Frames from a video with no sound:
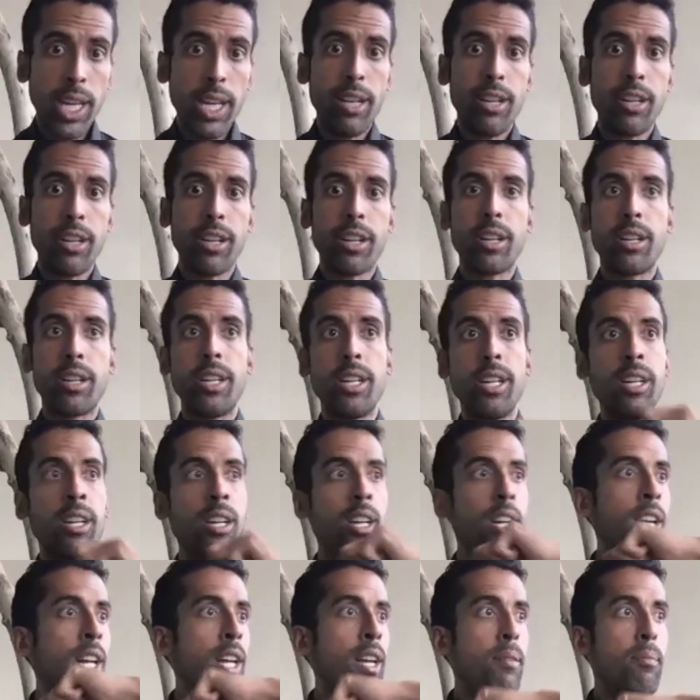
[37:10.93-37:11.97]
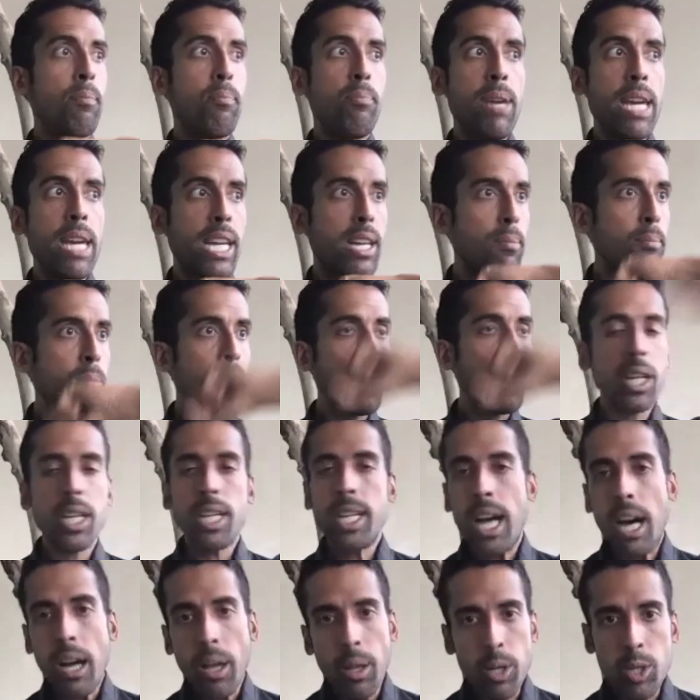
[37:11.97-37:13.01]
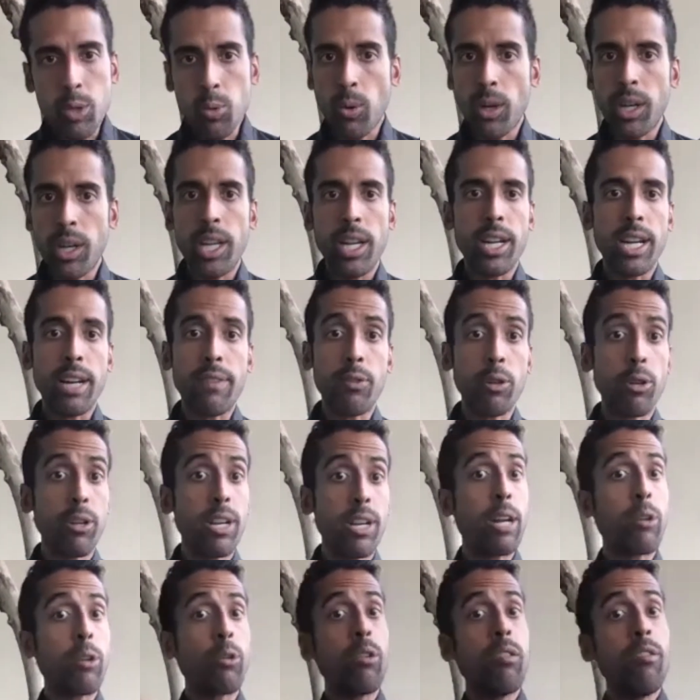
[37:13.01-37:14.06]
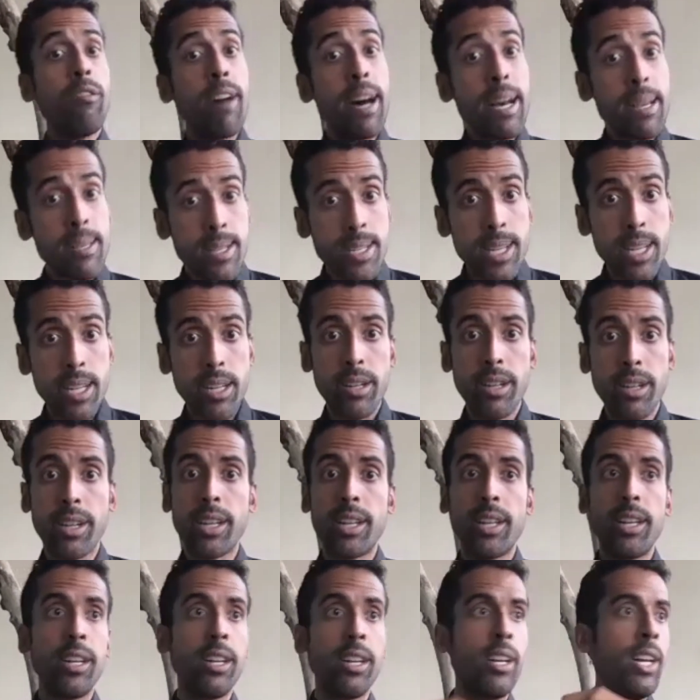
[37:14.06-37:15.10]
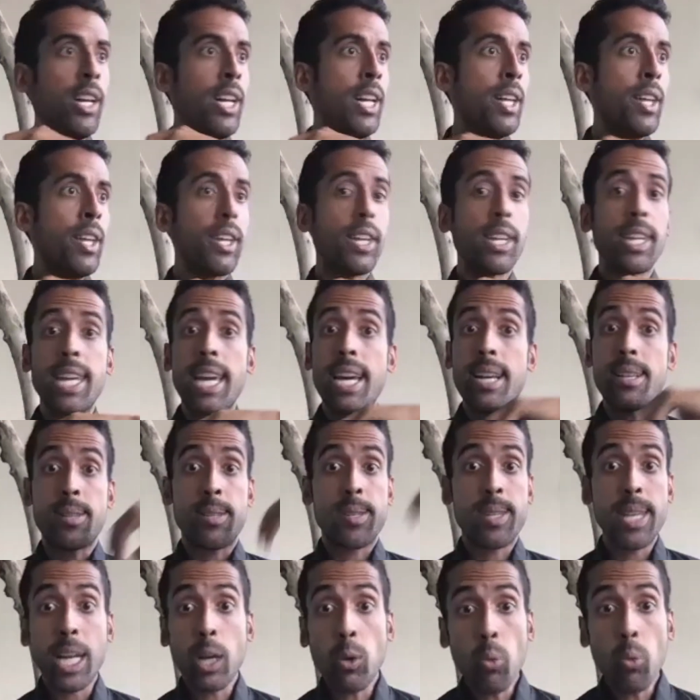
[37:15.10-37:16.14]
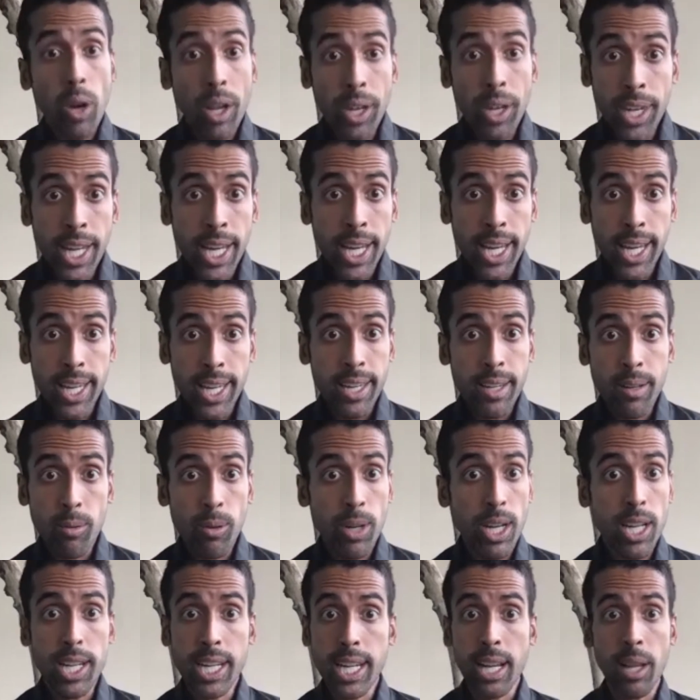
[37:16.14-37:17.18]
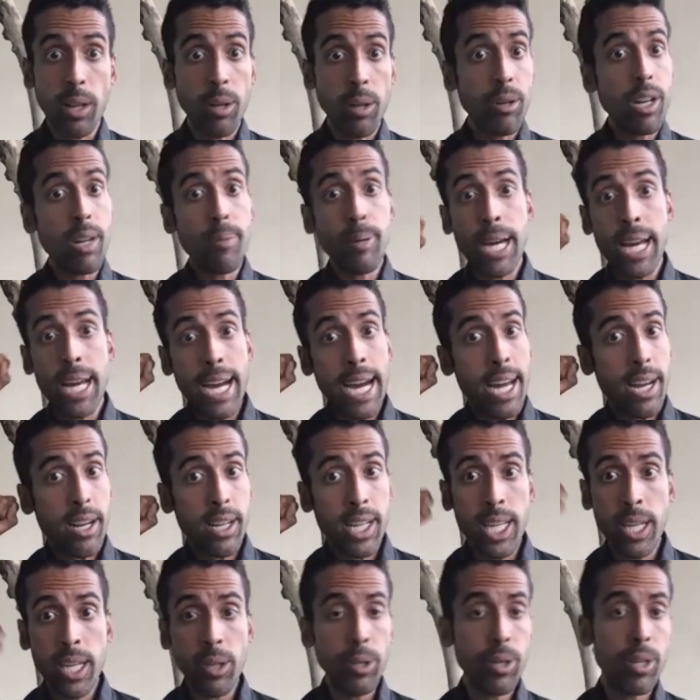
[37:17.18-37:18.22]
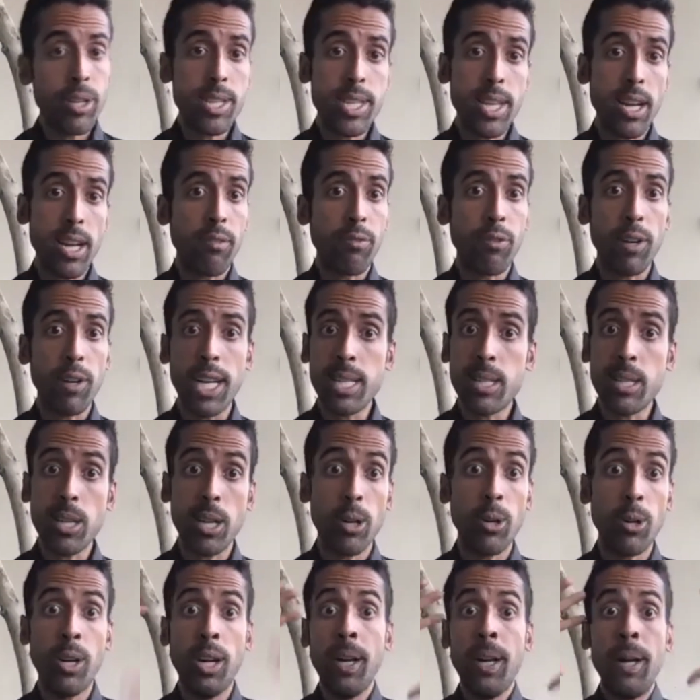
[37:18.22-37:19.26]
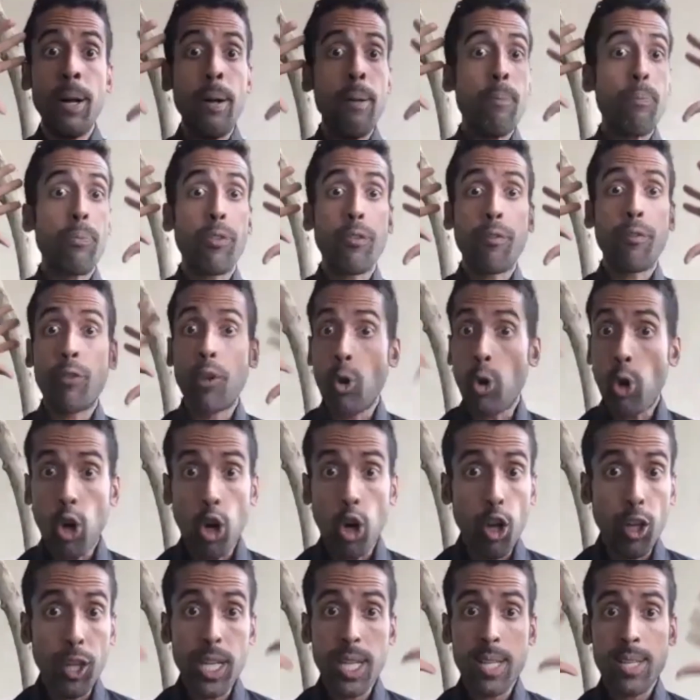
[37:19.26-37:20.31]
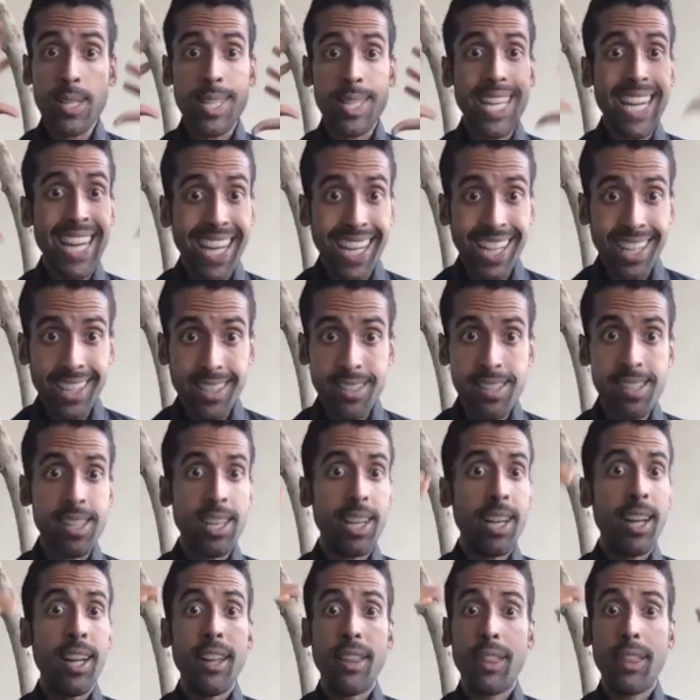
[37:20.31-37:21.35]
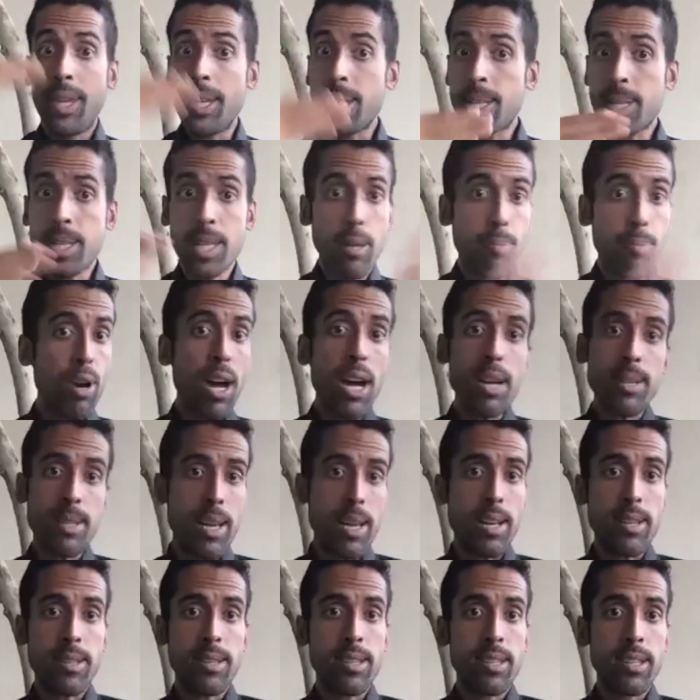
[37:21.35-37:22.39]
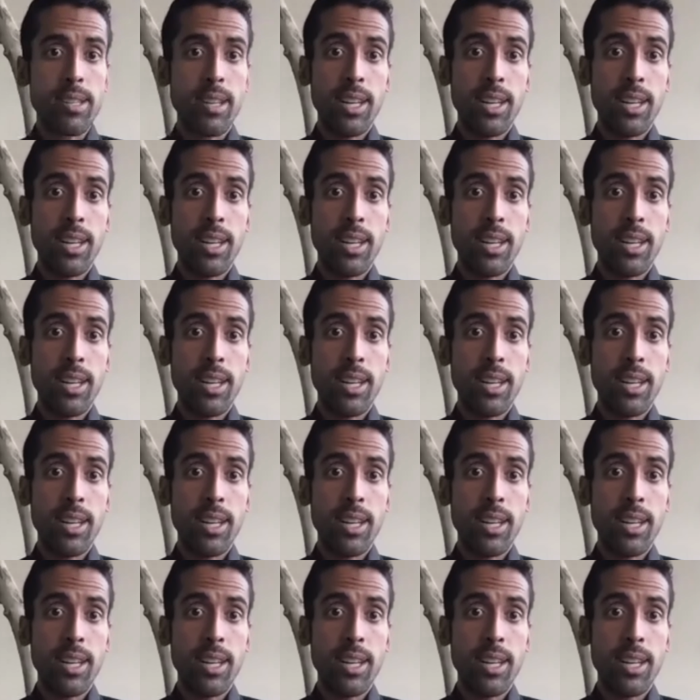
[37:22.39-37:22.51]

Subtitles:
You're gonna make $1 million one day. You have to learn how to invest it. You're gonna get sick one day, right? You got to learn about how to heal yourself, right? So for all these things, this is the process.